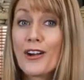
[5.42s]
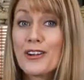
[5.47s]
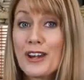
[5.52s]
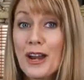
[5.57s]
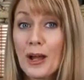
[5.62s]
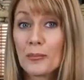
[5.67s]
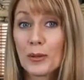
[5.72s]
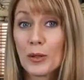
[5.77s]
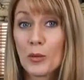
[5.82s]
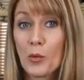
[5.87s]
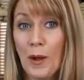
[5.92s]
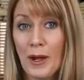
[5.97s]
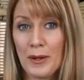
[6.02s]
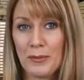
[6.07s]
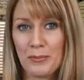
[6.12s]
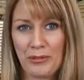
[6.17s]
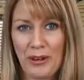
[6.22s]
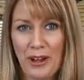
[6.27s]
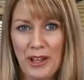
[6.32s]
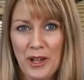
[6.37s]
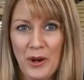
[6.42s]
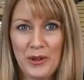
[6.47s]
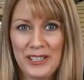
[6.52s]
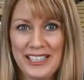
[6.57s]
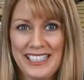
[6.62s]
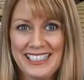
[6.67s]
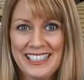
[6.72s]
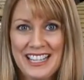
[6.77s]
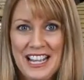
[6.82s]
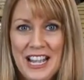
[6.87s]
number one
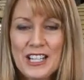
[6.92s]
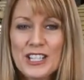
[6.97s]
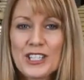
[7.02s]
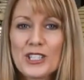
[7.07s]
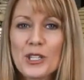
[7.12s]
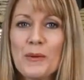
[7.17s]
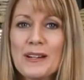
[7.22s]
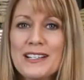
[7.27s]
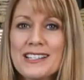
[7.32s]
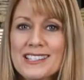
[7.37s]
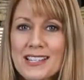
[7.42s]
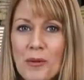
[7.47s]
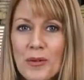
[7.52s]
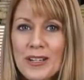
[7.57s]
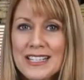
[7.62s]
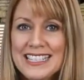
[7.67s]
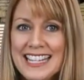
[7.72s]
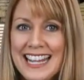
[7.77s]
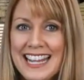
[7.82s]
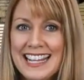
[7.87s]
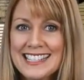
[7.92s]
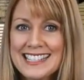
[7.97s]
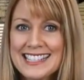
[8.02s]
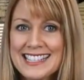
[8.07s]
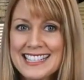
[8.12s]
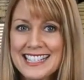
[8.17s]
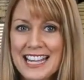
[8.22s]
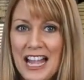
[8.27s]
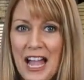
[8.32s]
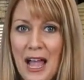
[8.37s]
priority. So when someone takes
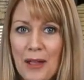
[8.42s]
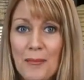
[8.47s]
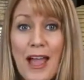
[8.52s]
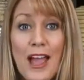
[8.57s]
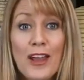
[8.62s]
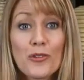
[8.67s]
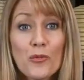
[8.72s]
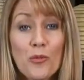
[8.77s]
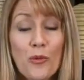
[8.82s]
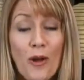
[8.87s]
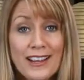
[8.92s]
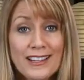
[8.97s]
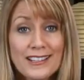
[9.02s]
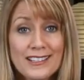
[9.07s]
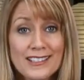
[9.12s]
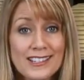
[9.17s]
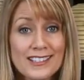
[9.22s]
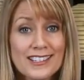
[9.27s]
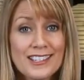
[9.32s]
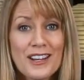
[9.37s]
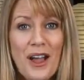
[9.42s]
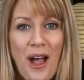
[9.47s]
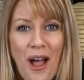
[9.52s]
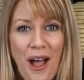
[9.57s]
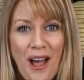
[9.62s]
the time and writes us an